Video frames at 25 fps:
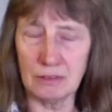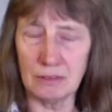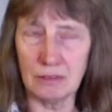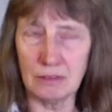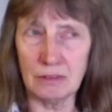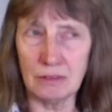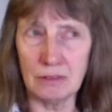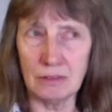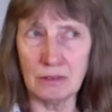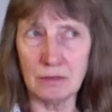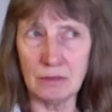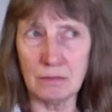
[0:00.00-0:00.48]

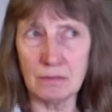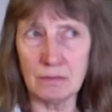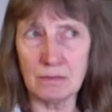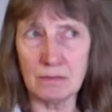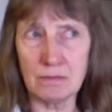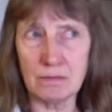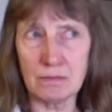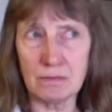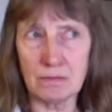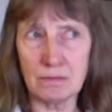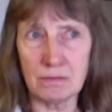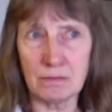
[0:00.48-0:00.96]
Um,
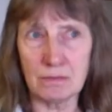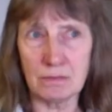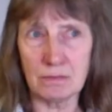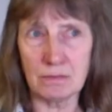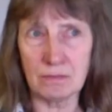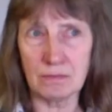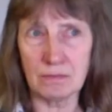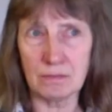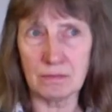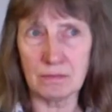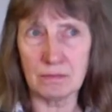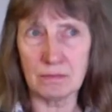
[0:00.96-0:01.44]

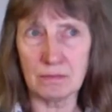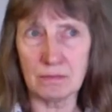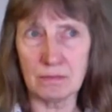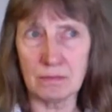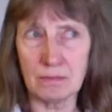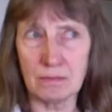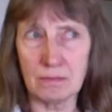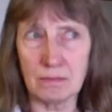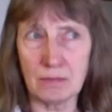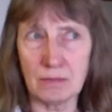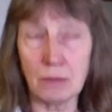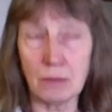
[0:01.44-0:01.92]

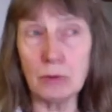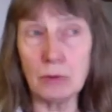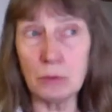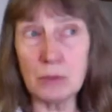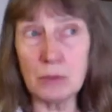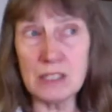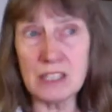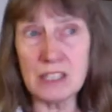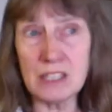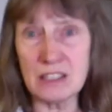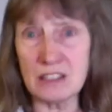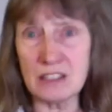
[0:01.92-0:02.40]
I mean,
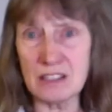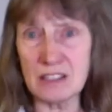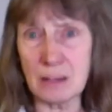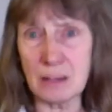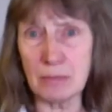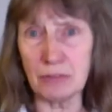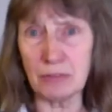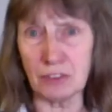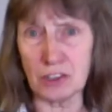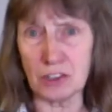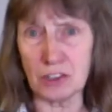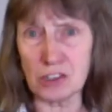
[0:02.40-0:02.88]
we did the
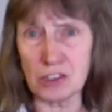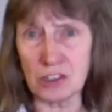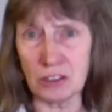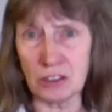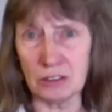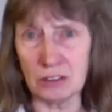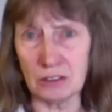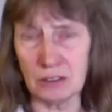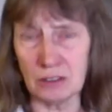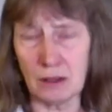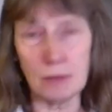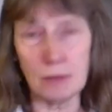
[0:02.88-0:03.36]
zebrafish,
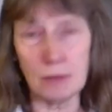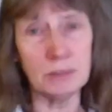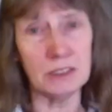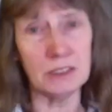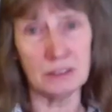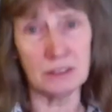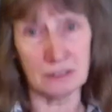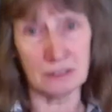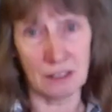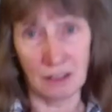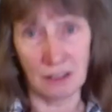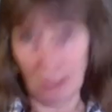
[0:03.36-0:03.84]
and I
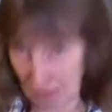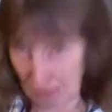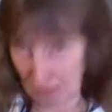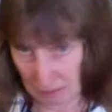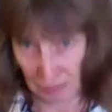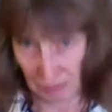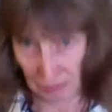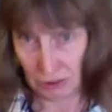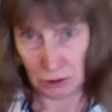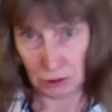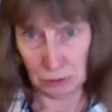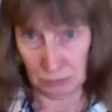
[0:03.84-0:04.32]
mean,
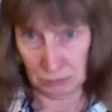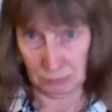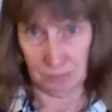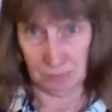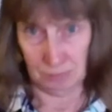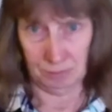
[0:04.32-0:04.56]
you